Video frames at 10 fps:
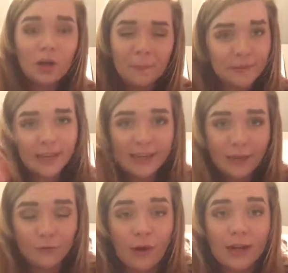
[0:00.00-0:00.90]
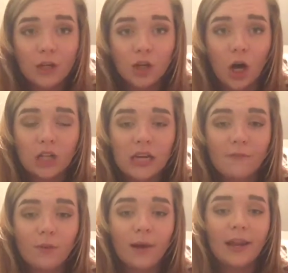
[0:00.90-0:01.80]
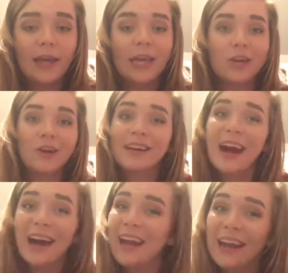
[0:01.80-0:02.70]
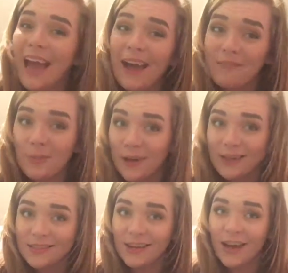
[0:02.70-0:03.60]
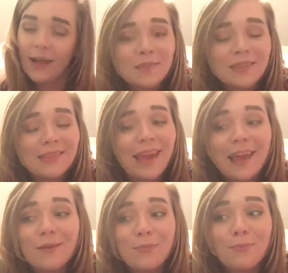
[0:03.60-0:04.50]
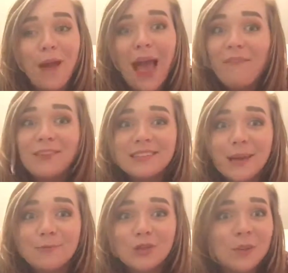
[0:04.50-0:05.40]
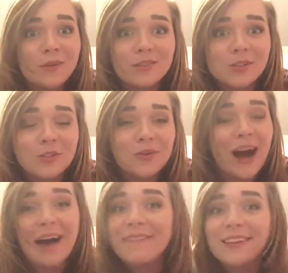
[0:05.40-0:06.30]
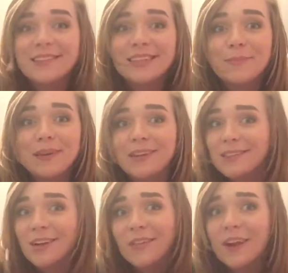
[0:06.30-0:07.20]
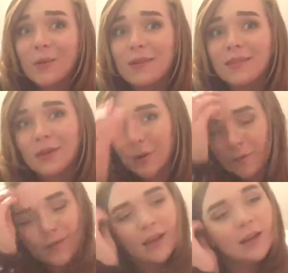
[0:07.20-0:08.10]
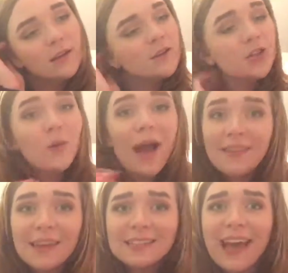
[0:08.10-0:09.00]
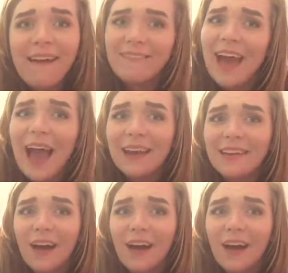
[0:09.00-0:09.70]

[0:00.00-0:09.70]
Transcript: completely afraid to talk to everybody, you're not gonna have the best time. They have the same dream as you do, obviously, because they're there with you. So you at least have that in